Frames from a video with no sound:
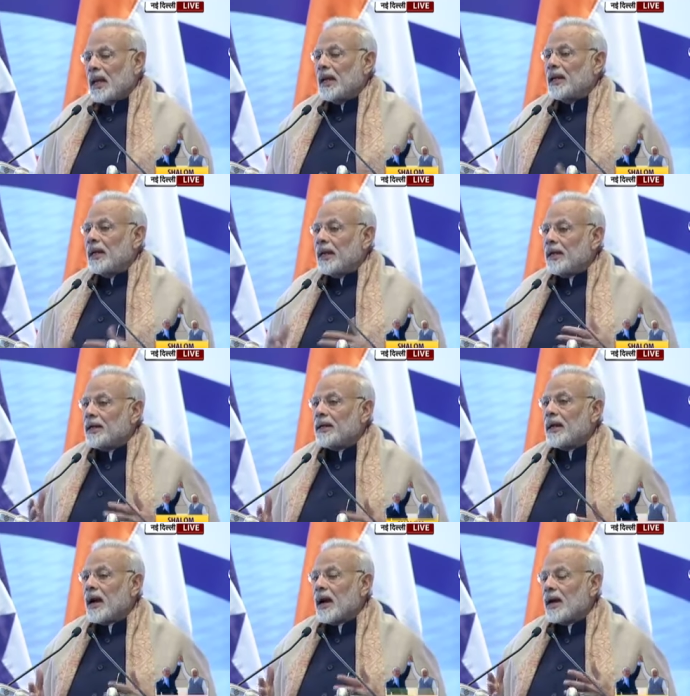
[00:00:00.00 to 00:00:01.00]
in
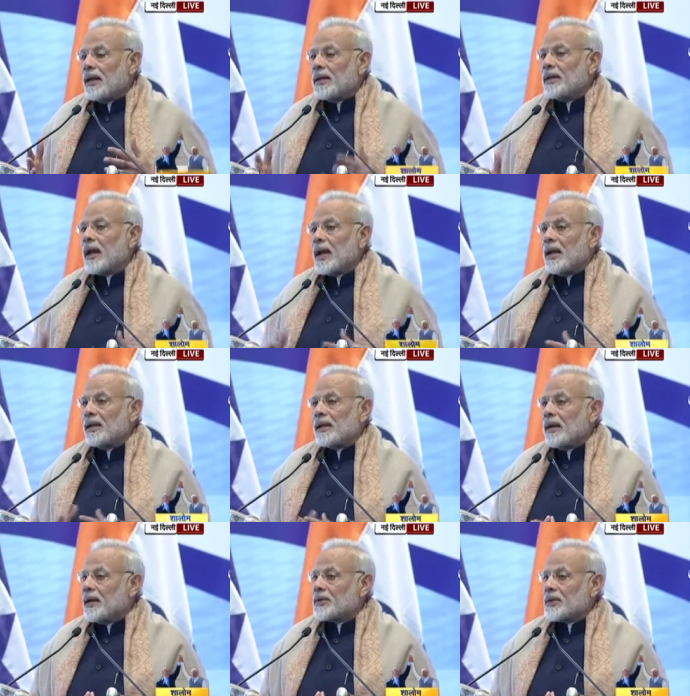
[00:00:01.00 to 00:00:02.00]
India Israel
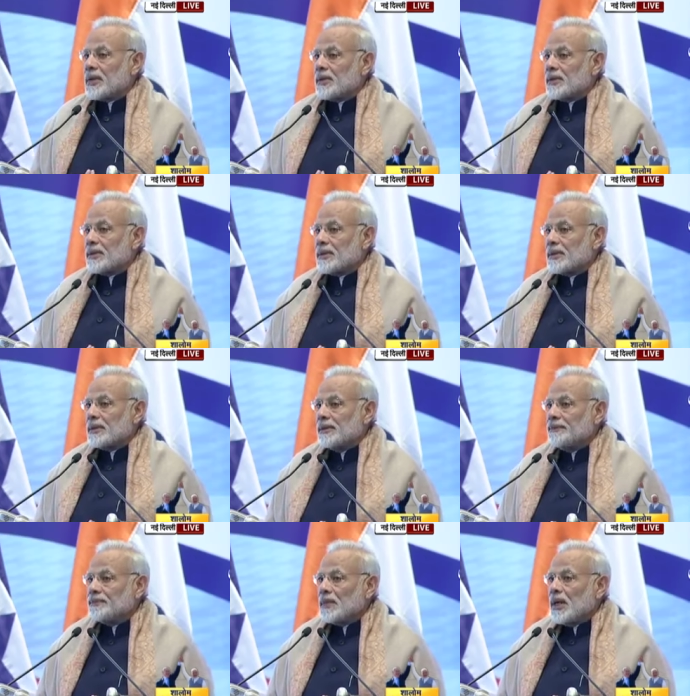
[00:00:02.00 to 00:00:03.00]
relations,
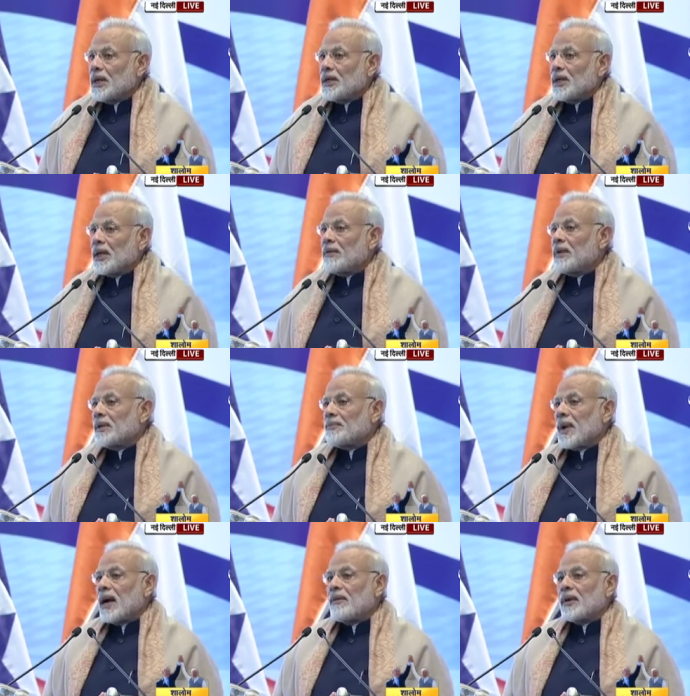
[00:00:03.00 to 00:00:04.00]
driven
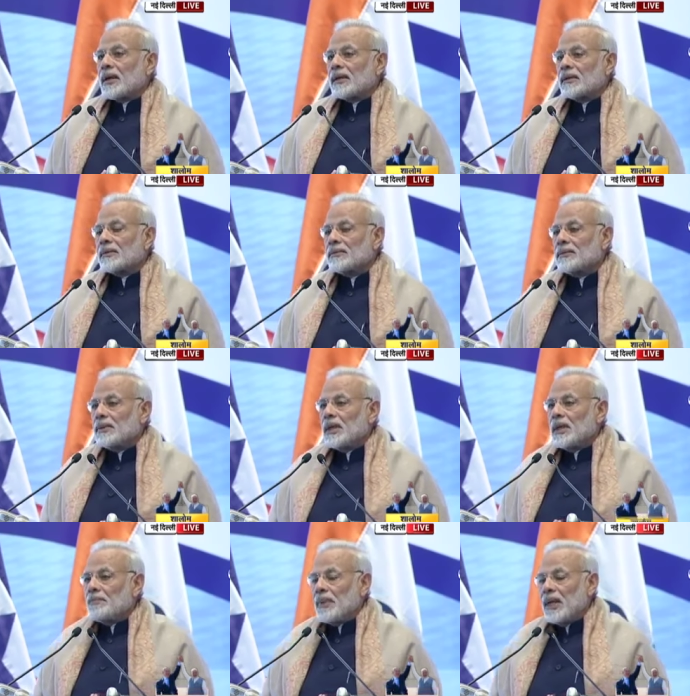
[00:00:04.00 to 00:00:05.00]
by our
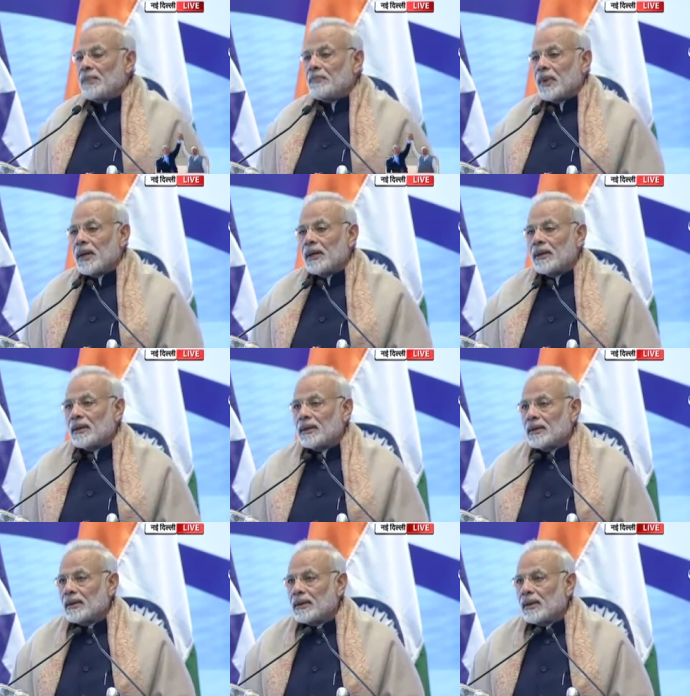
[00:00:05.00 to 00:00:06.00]
people
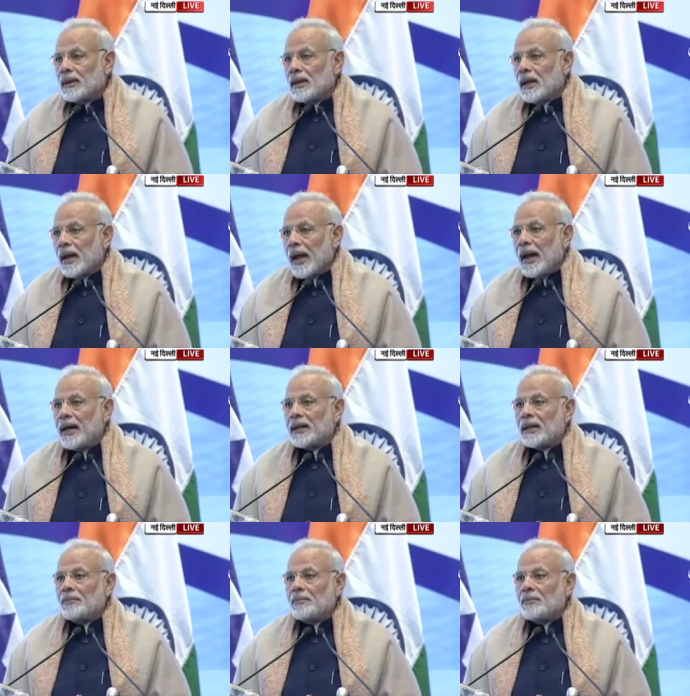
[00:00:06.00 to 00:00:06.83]
and the